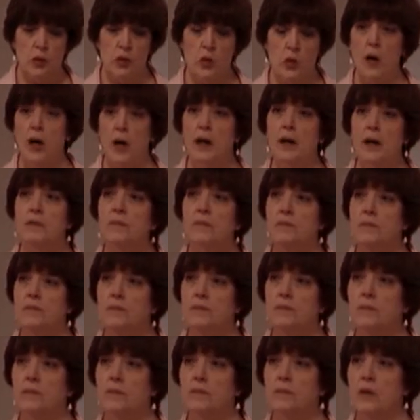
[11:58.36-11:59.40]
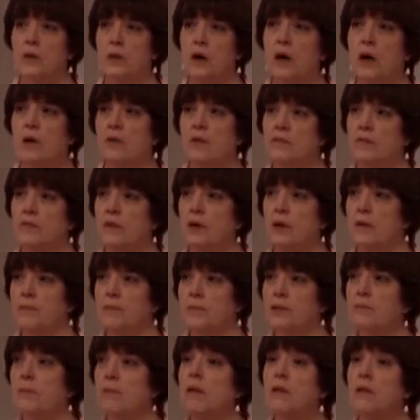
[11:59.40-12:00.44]
who are
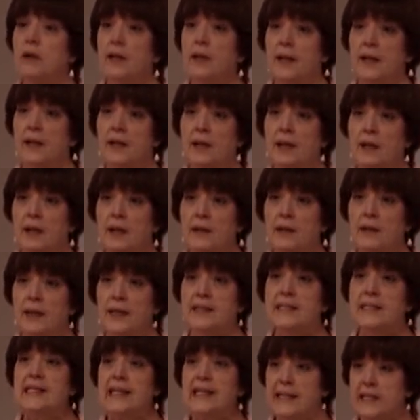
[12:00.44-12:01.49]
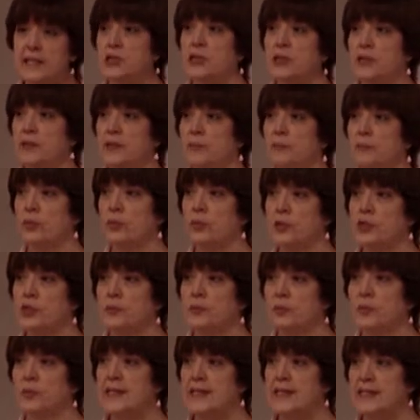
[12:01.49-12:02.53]
promoting and teaching
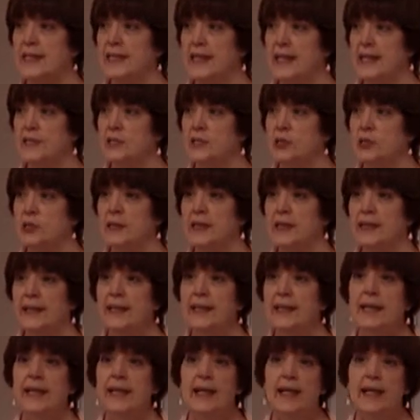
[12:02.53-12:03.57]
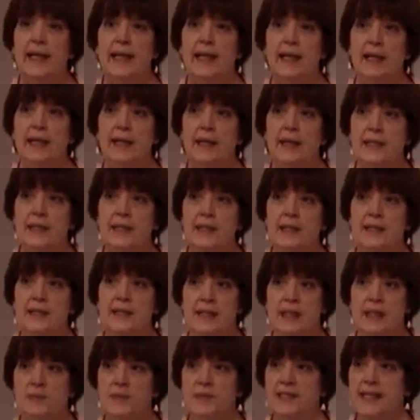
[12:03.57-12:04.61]
abortion breast cancer link,
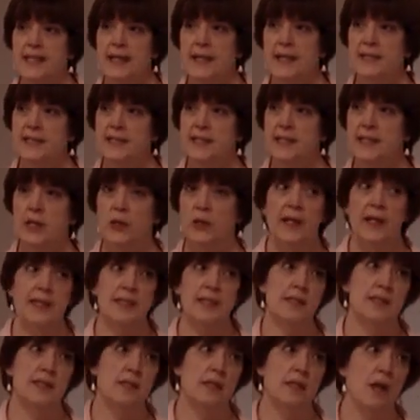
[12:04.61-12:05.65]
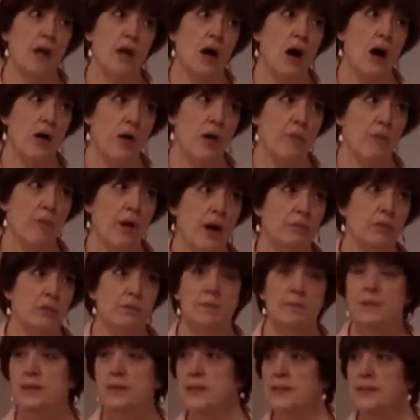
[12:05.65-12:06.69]
some say cigarettes are a
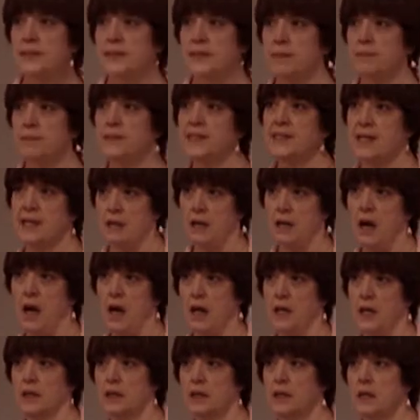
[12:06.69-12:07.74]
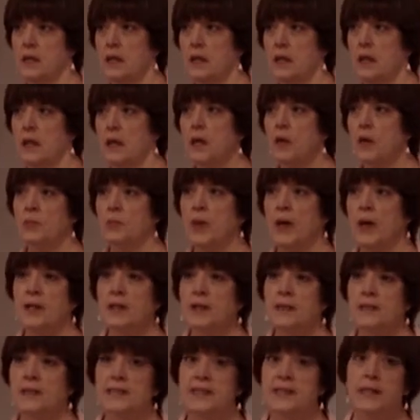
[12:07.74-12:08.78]
problem, some say not.
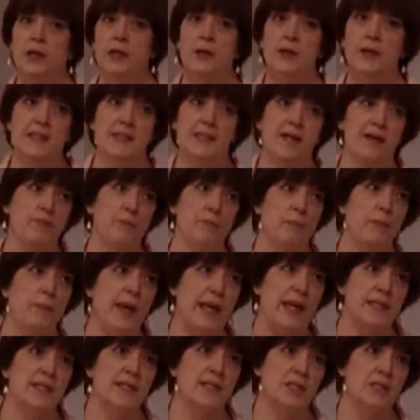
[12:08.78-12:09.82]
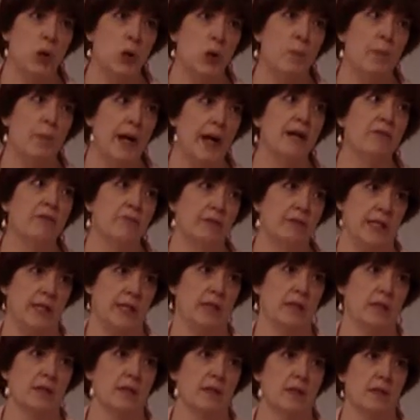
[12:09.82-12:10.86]
But cigarettes have benzopyrene,
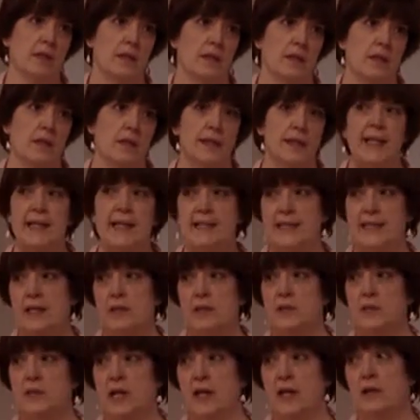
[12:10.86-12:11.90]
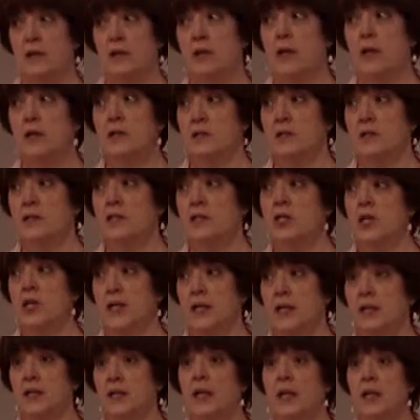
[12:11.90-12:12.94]
and that sounds kind of
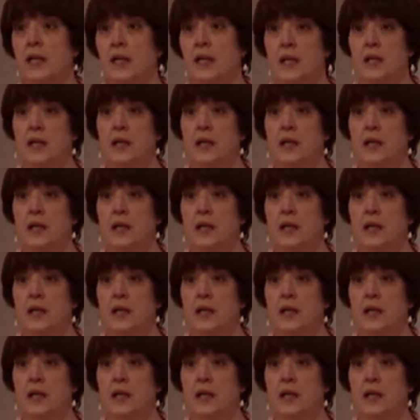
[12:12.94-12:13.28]
carcinogenic, doesn't